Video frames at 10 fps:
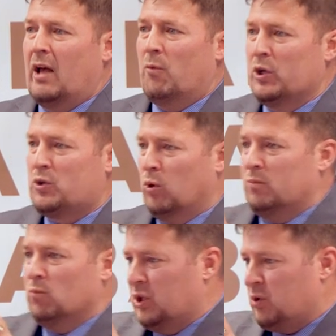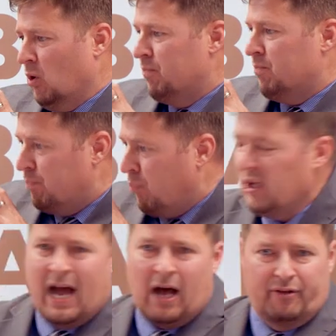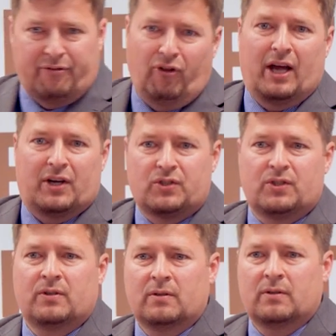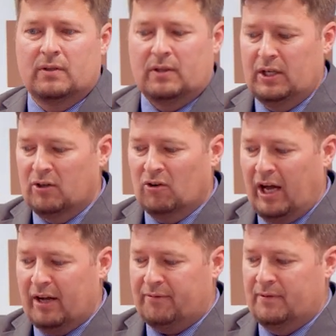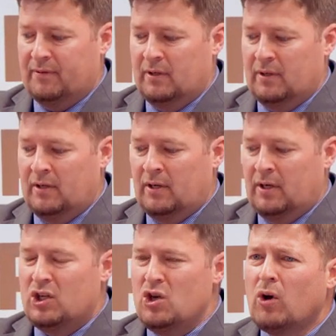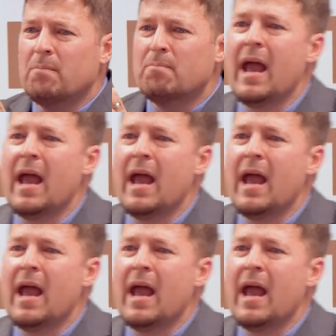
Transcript: which will, which will put down the flesh in your life. You can